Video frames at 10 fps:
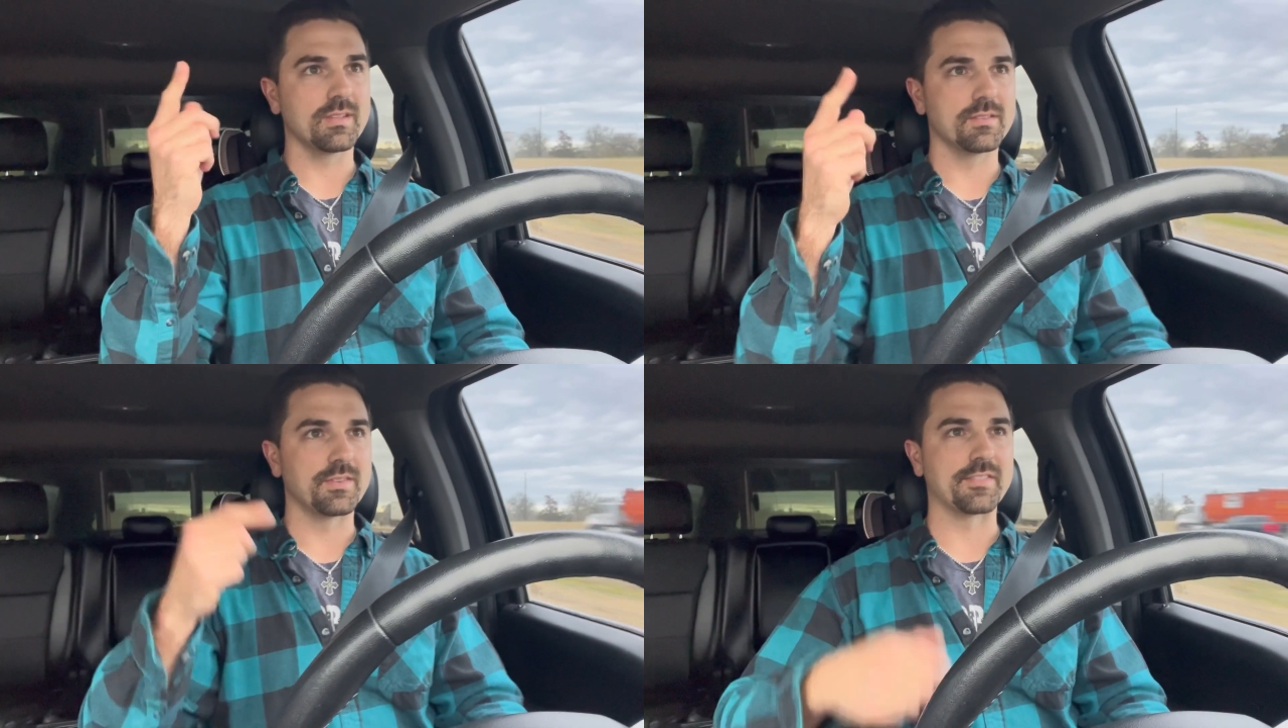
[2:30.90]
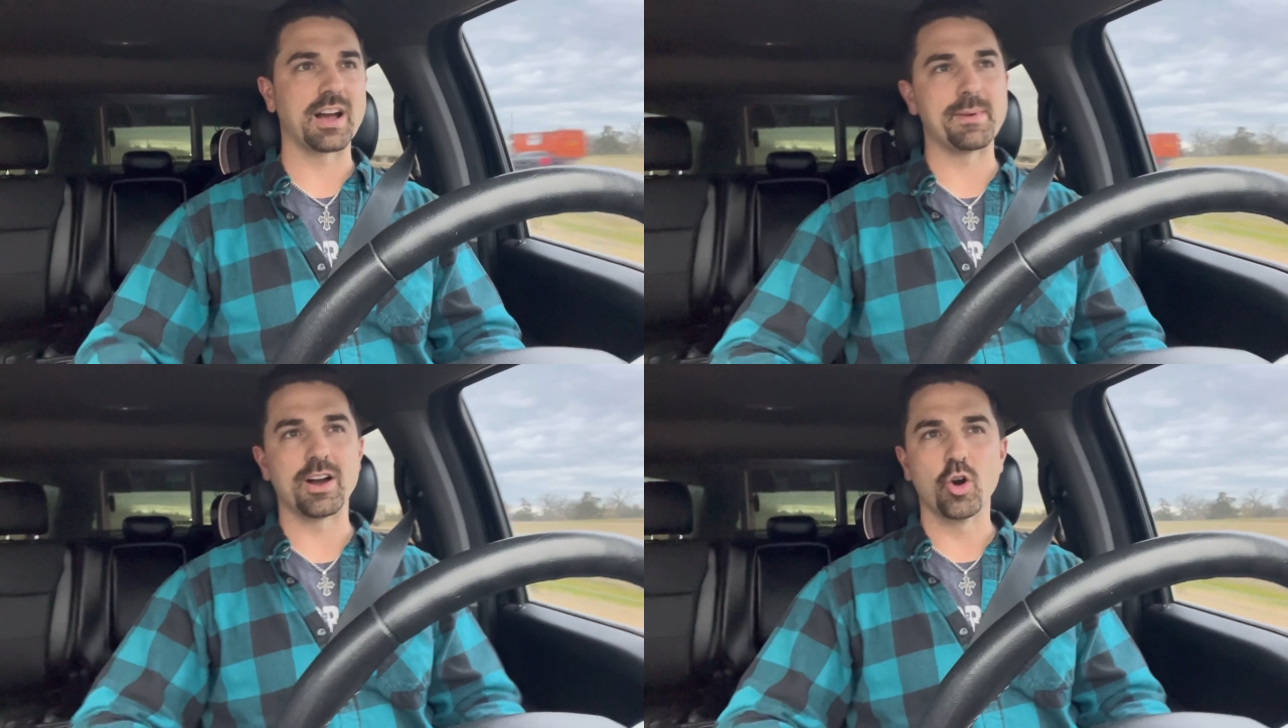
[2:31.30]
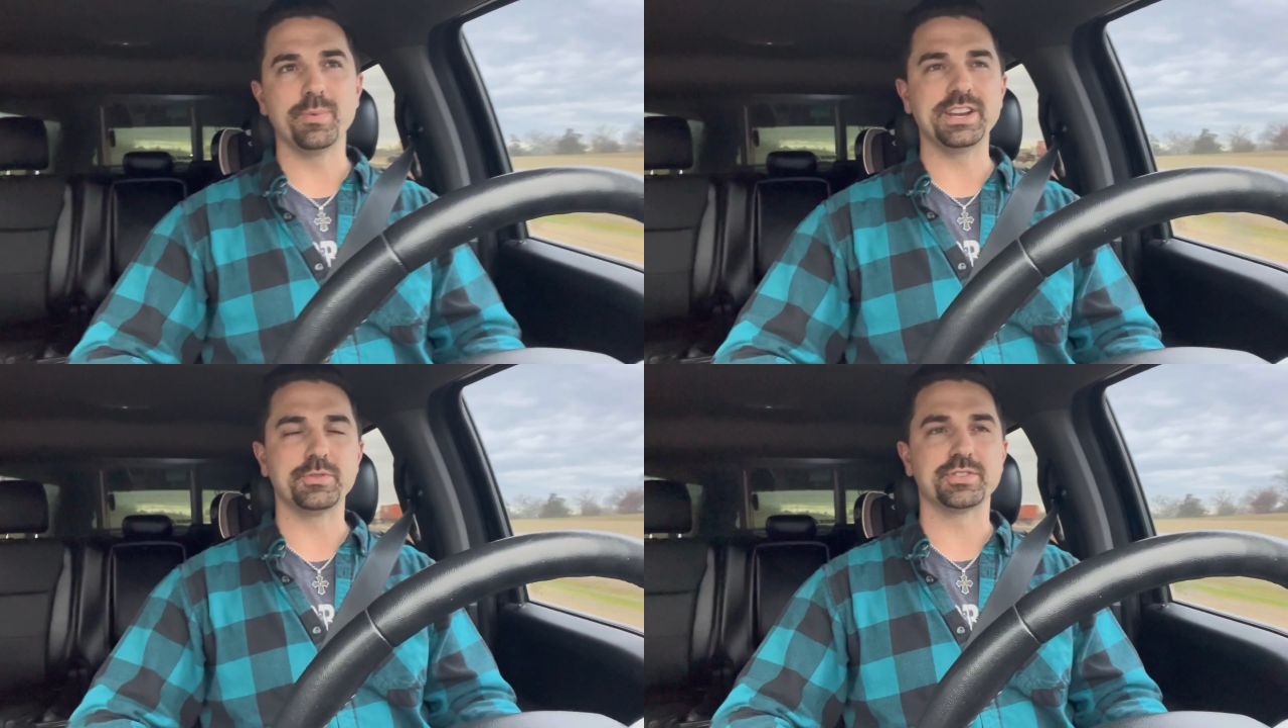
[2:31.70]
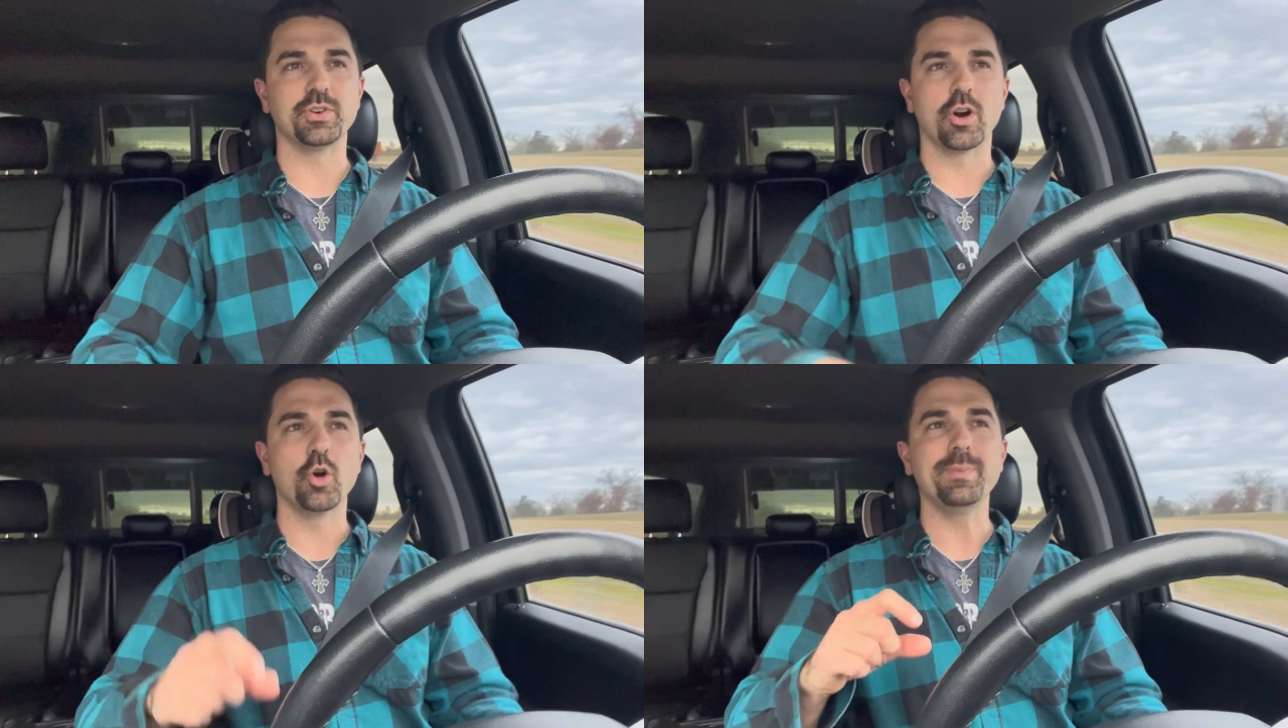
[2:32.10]
I've got my
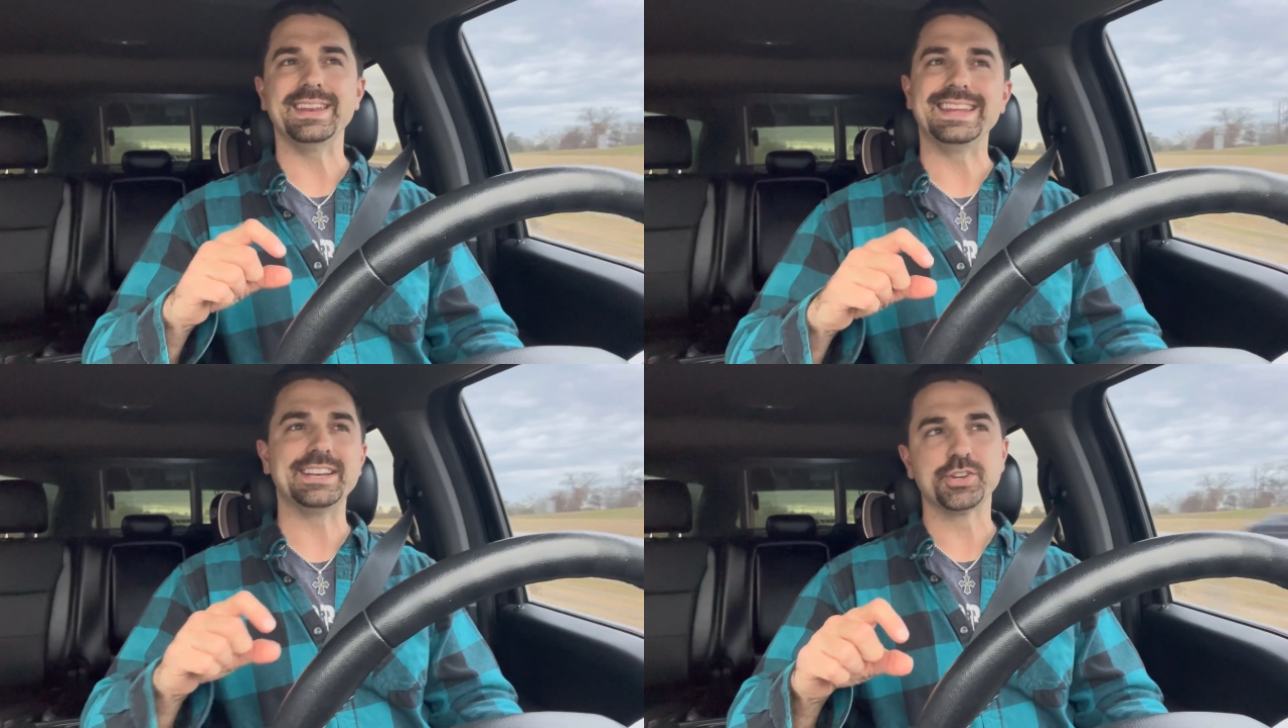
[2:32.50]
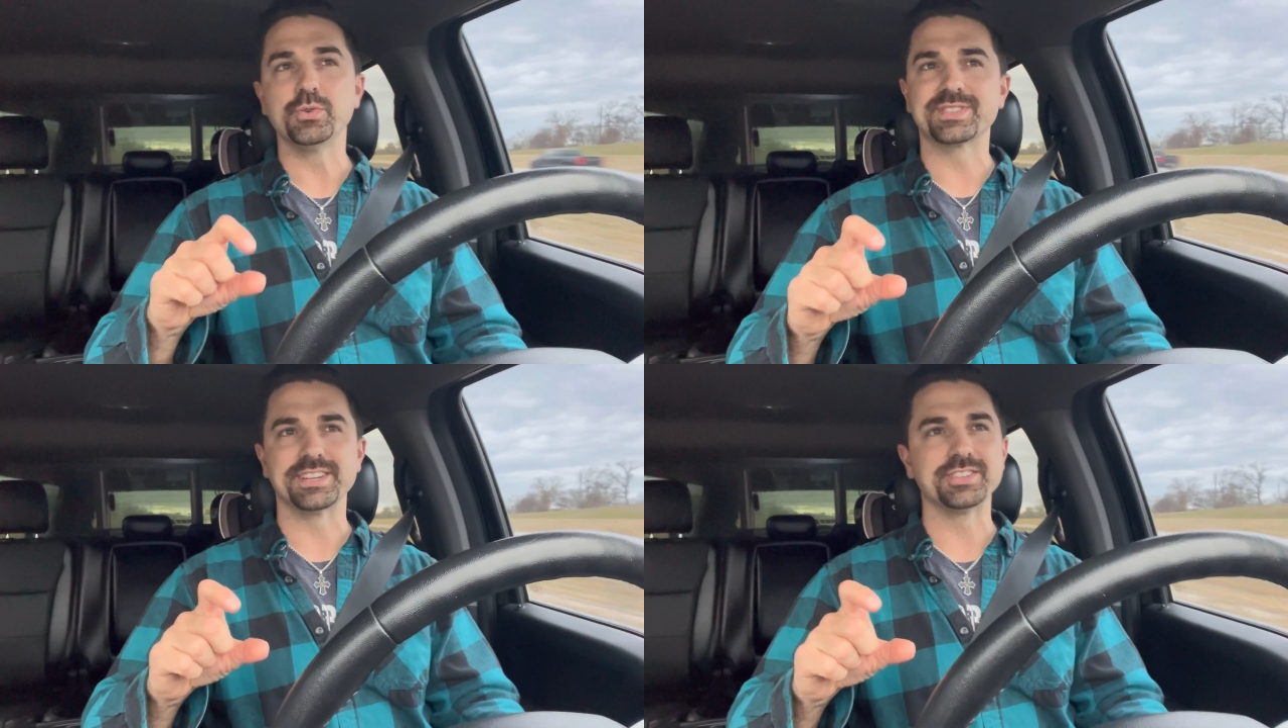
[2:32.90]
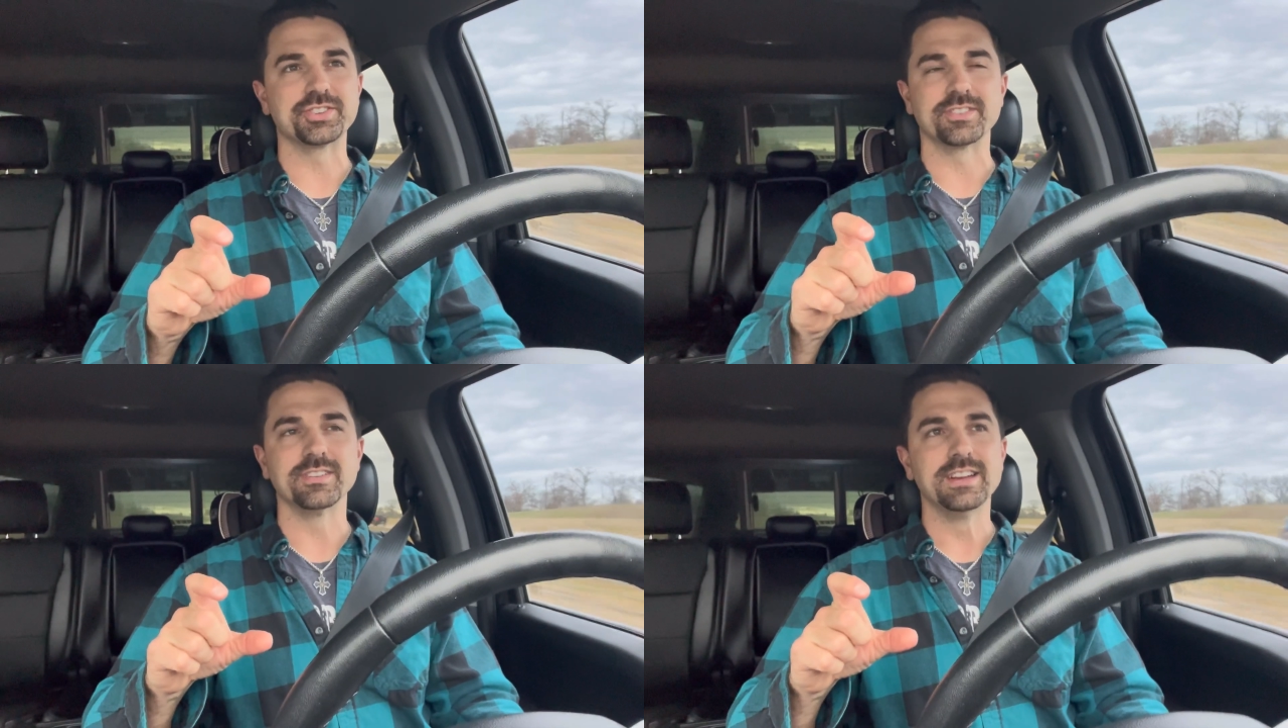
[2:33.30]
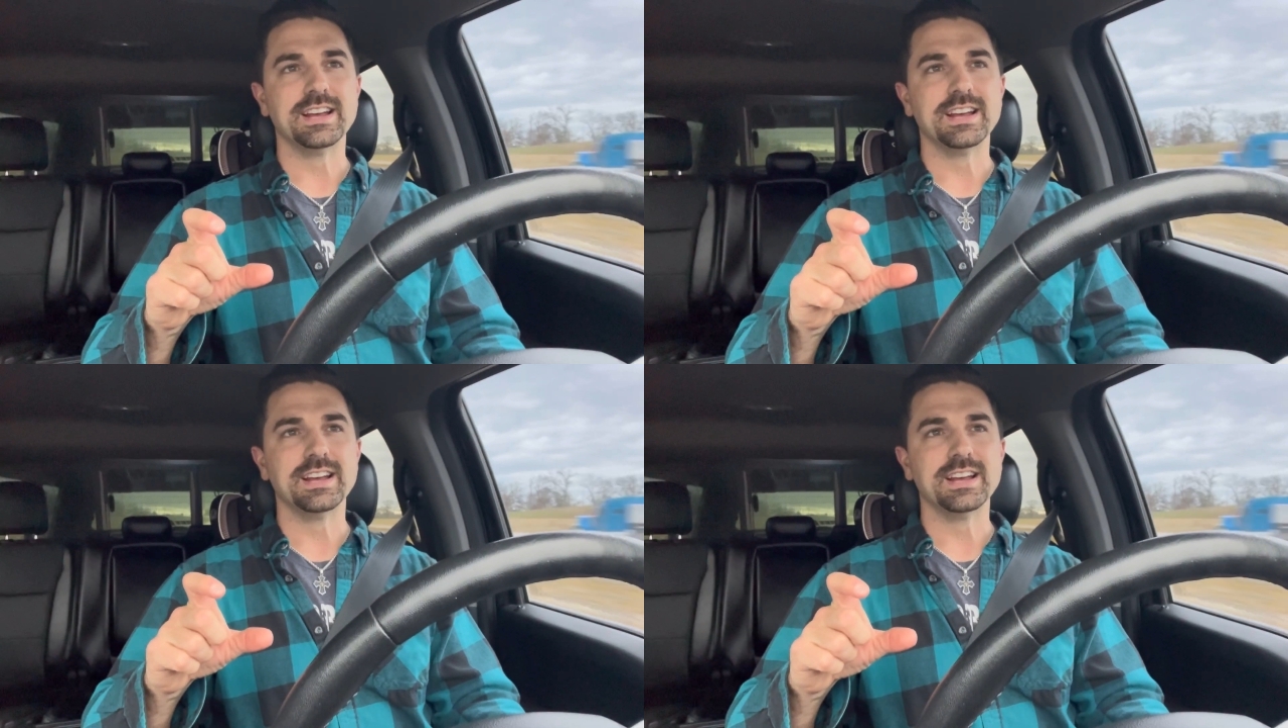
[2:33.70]
OBD2 sensor.